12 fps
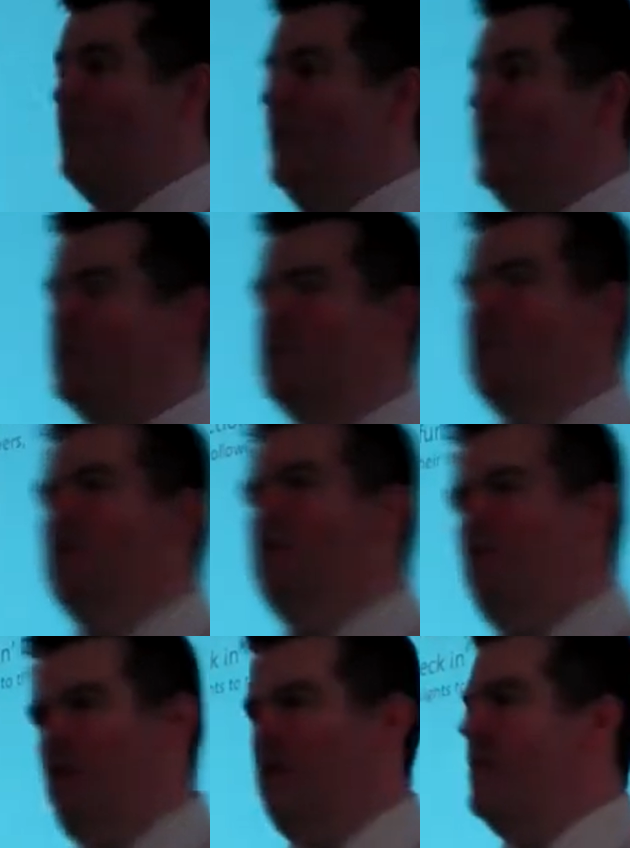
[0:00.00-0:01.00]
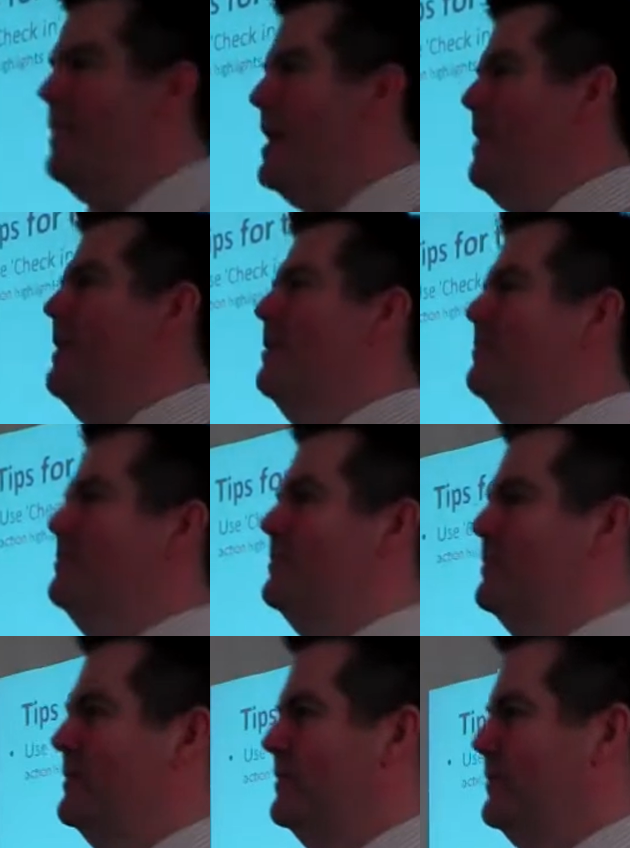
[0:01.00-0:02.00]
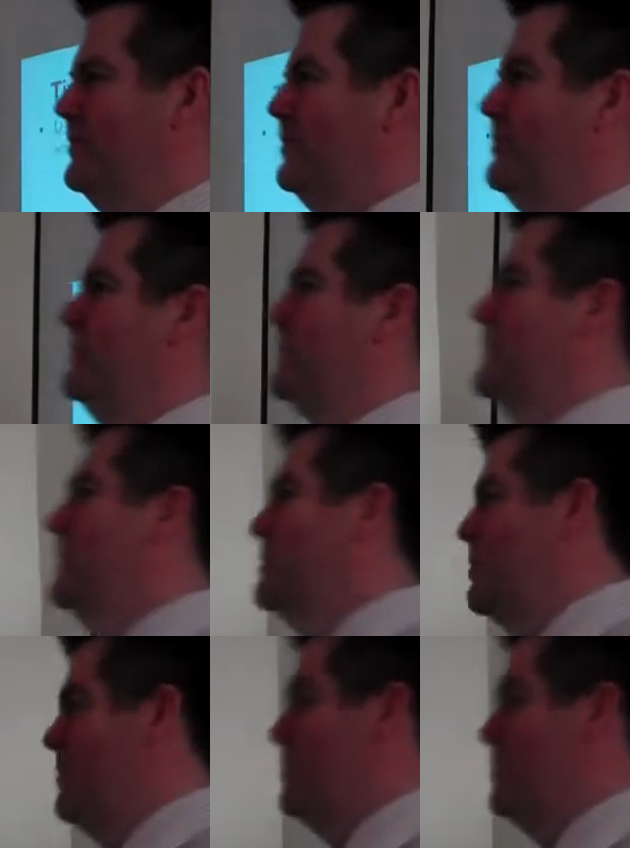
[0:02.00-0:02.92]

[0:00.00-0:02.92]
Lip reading: followers that they're there. Yeah, so